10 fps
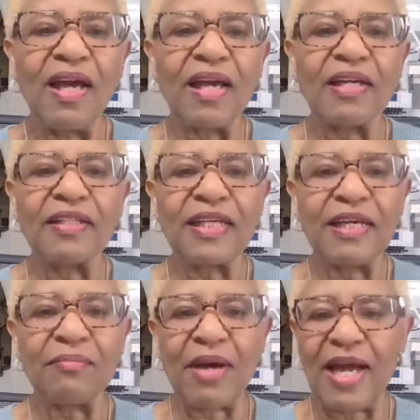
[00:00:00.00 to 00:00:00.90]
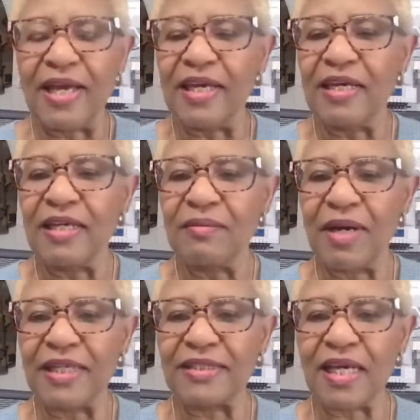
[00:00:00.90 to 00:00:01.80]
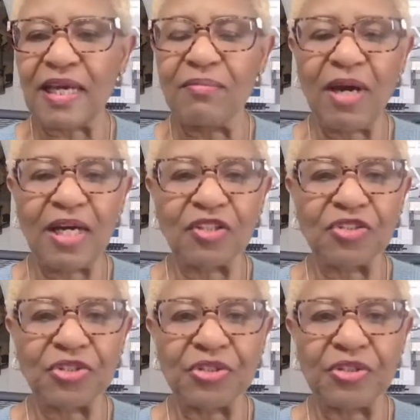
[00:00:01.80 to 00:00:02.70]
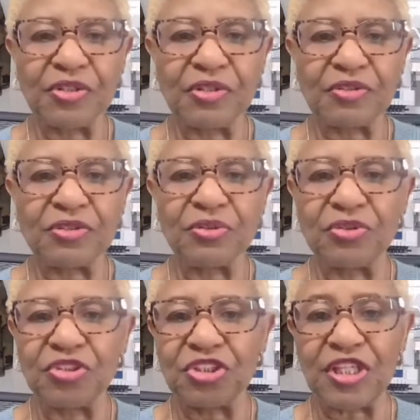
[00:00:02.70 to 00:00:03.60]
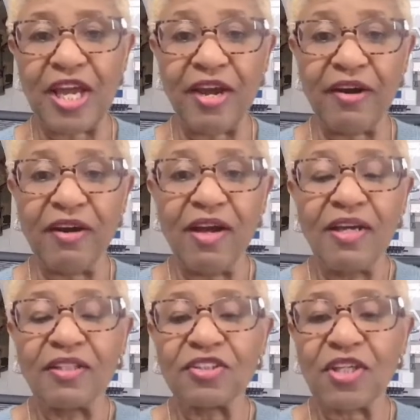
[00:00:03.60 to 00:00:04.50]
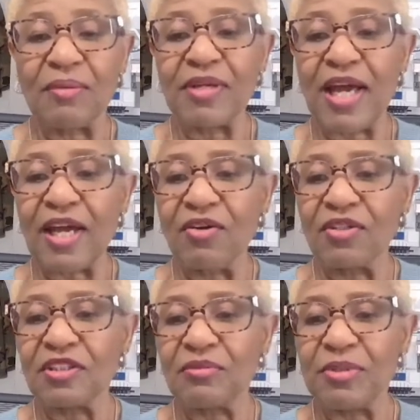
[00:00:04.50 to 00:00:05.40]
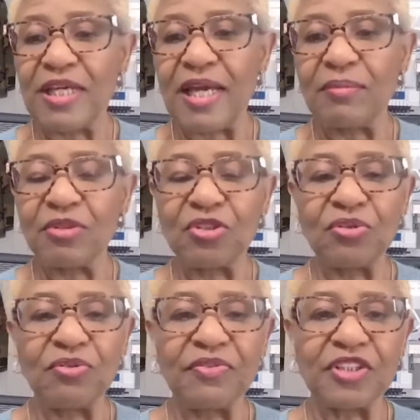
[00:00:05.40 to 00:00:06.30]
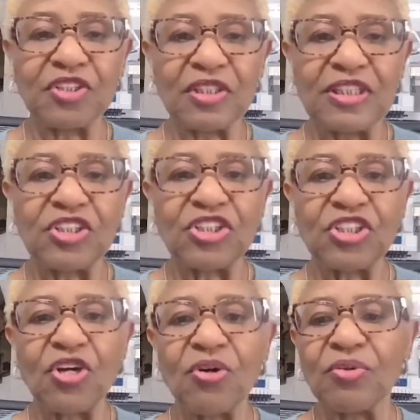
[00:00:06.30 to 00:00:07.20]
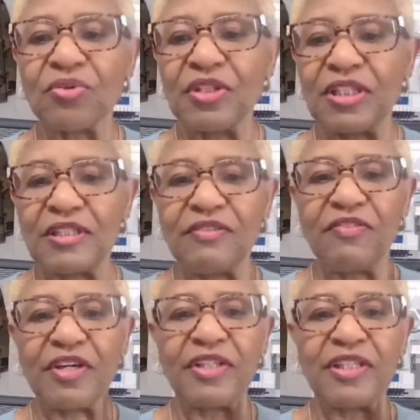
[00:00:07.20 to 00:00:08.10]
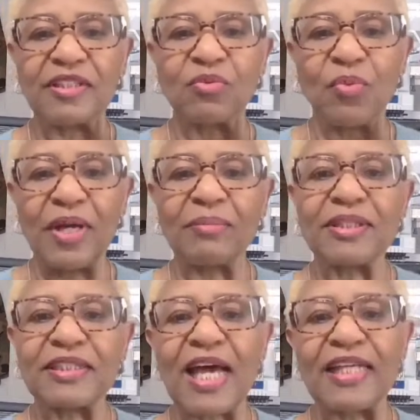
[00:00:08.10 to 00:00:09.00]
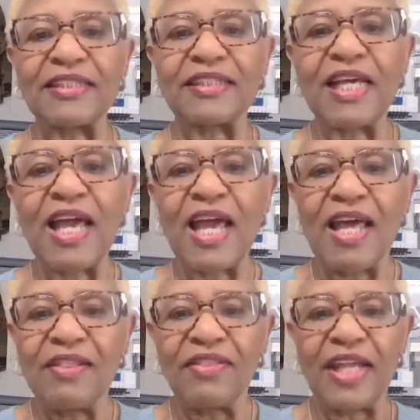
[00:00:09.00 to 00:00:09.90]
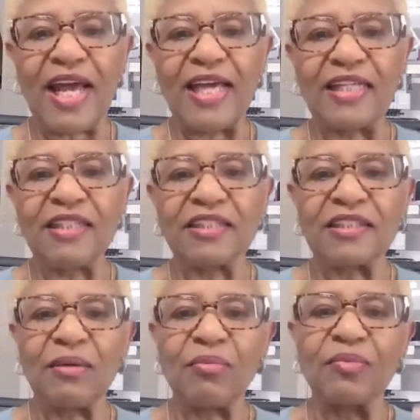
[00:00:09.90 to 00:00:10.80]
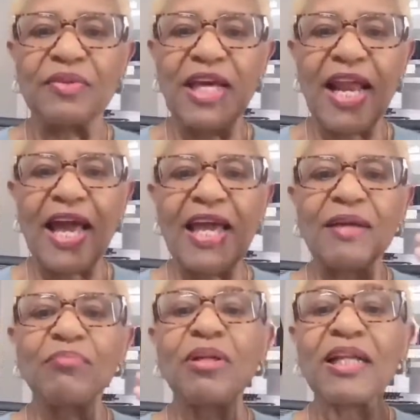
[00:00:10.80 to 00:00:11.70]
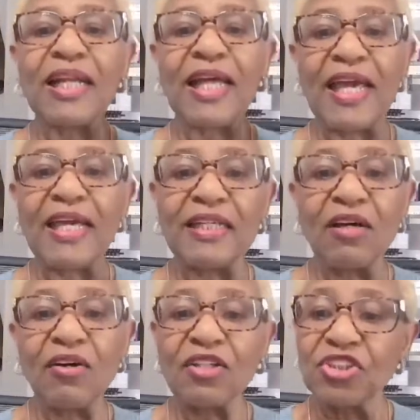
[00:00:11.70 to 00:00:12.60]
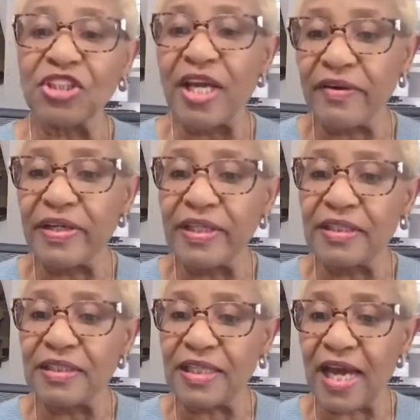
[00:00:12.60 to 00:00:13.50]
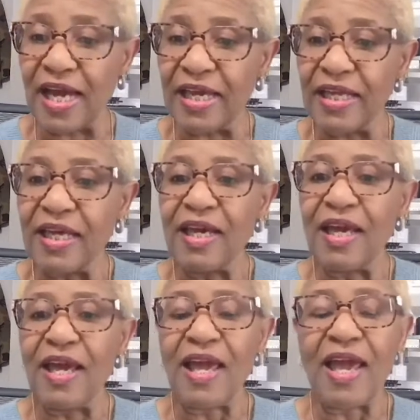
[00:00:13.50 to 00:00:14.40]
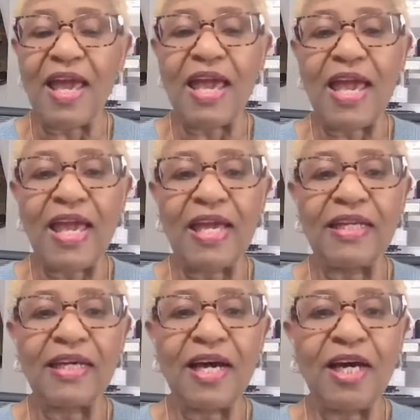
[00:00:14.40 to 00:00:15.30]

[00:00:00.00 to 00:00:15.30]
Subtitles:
couldn't get my second monitor to share, so I'm not going to be able to visually show the various websites that I had looked up that I had planned on sharing tonight, and